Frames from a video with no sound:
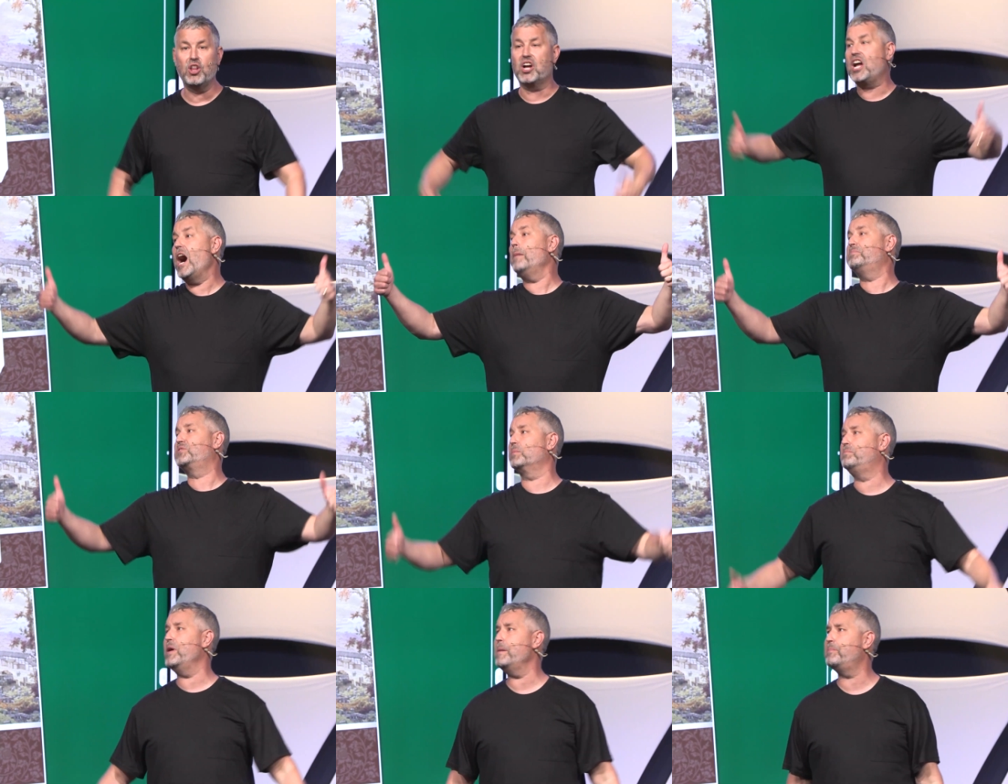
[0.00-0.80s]
look up
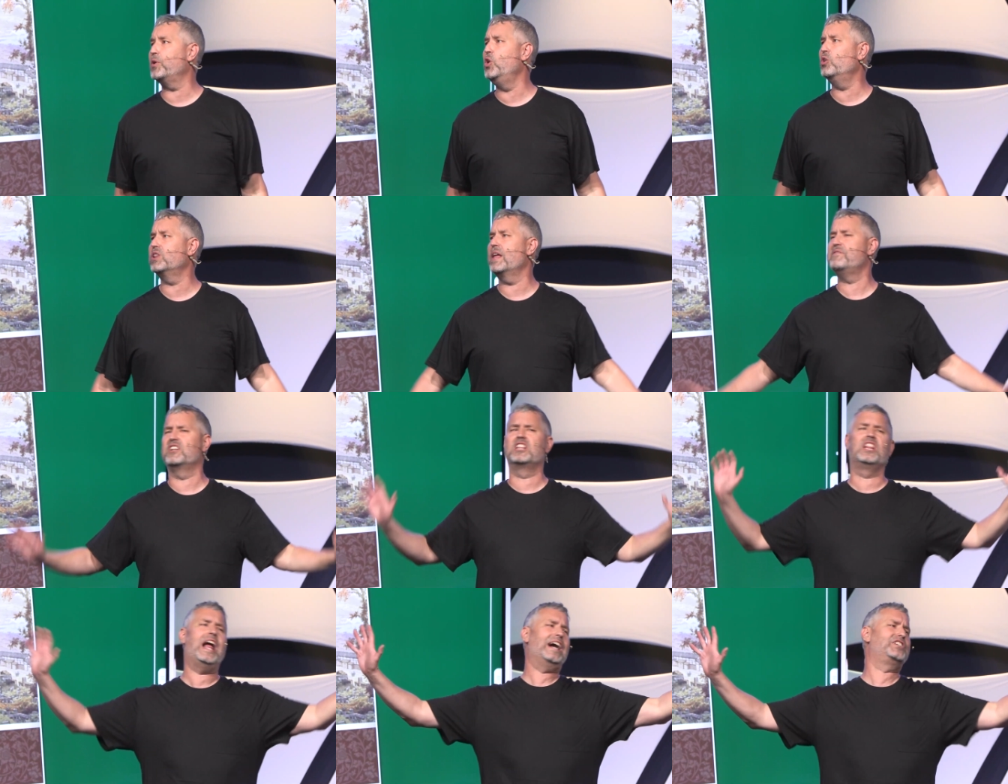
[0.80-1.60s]
to people who live
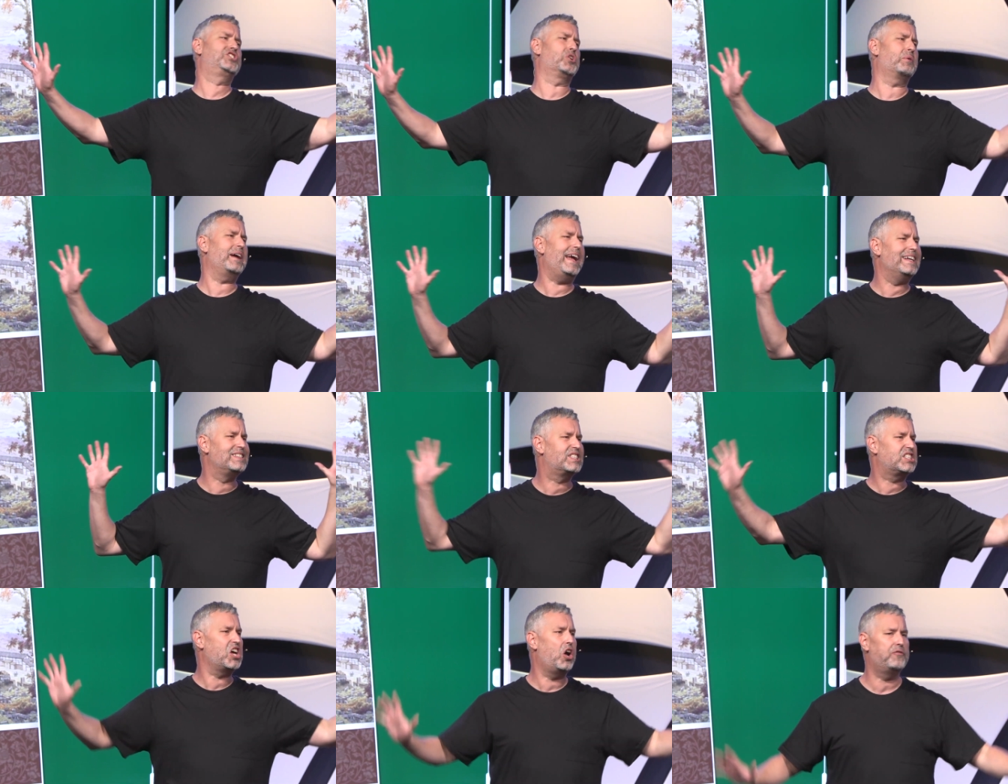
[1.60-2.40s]
in luxury and
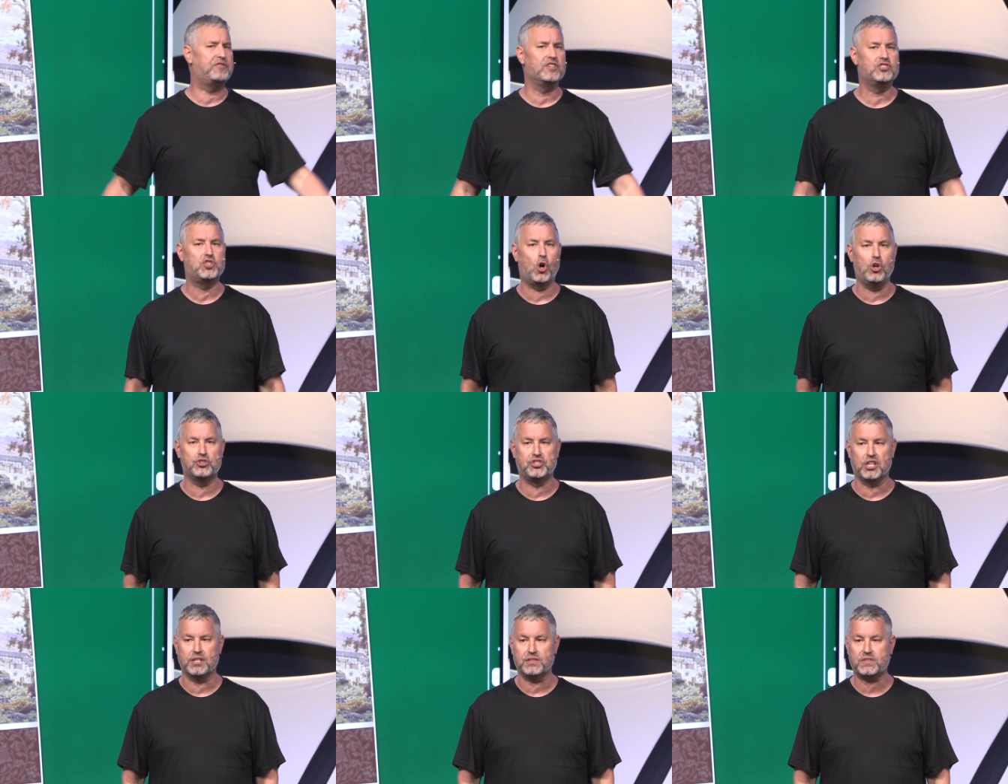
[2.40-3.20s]
self
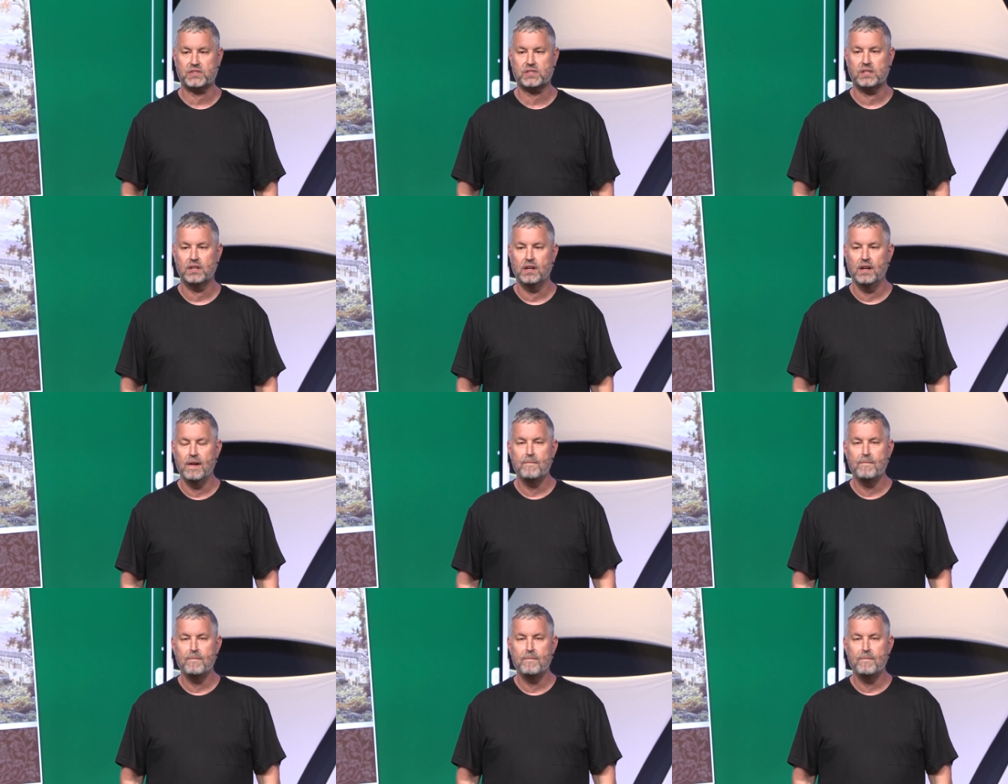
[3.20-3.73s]
indulgence.